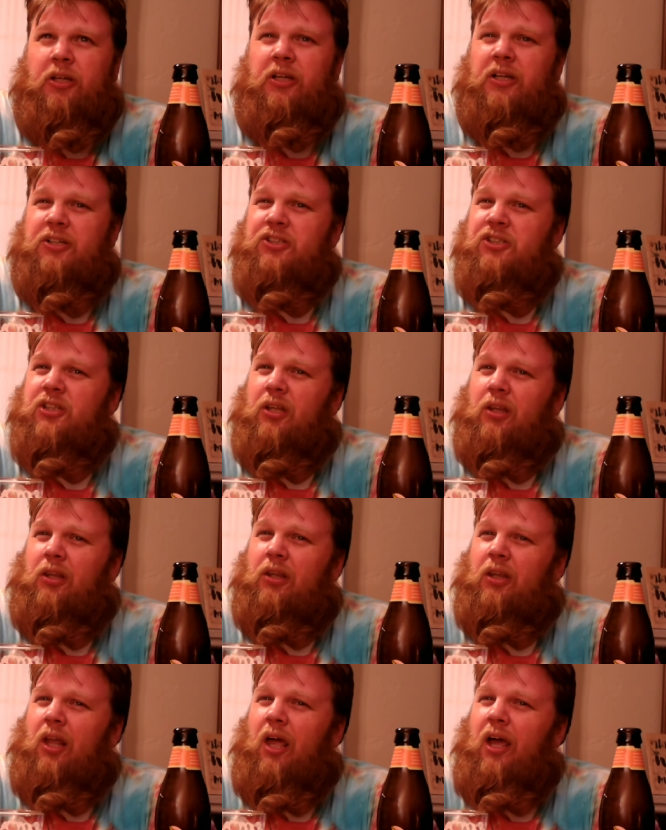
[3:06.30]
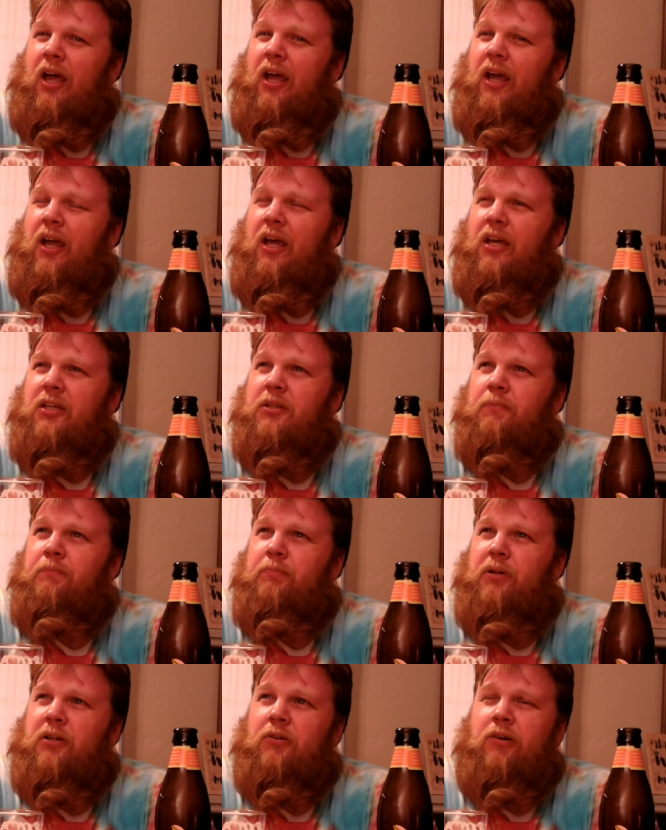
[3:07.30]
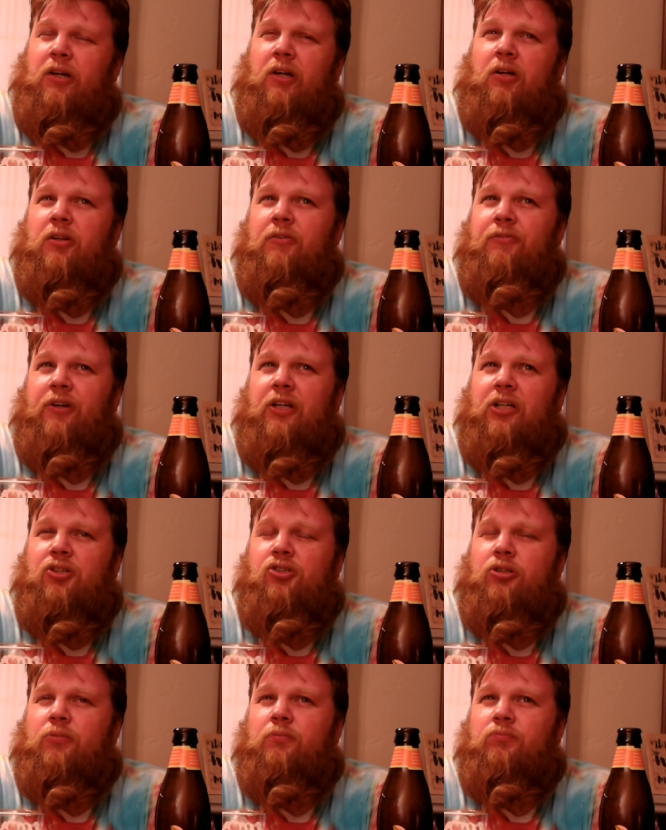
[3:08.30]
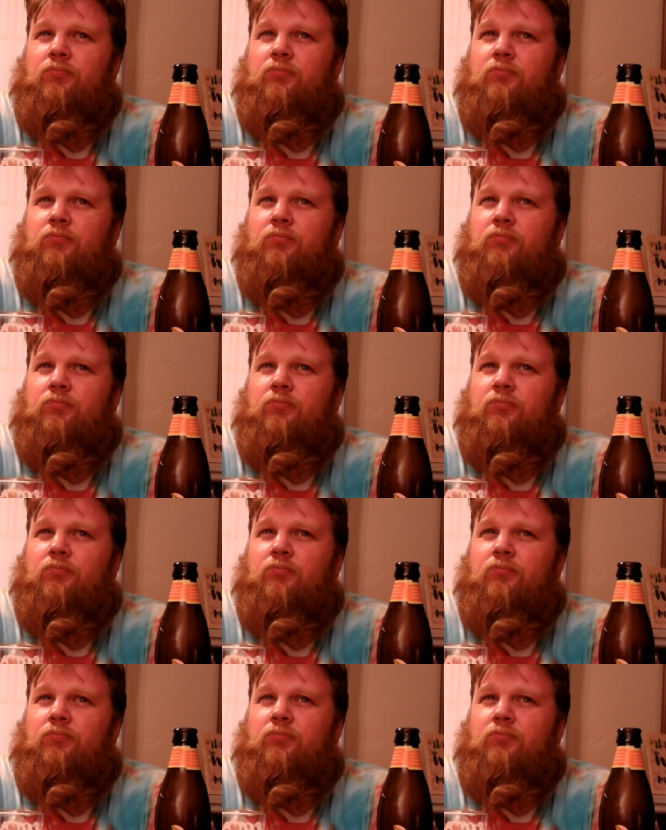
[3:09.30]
getting a slight bittering on the finish.